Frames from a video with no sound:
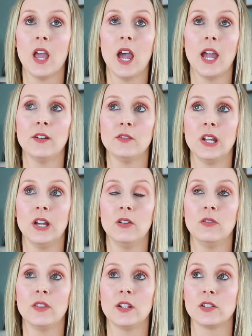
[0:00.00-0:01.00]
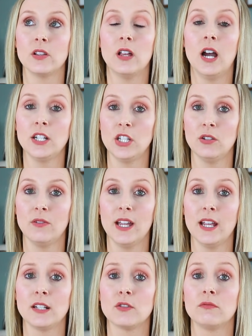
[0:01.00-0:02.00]
I don't know there's a lot to
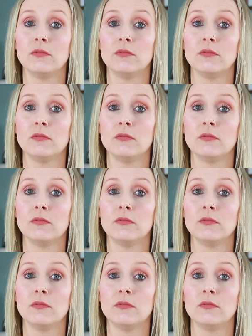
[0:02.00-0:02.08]
it it's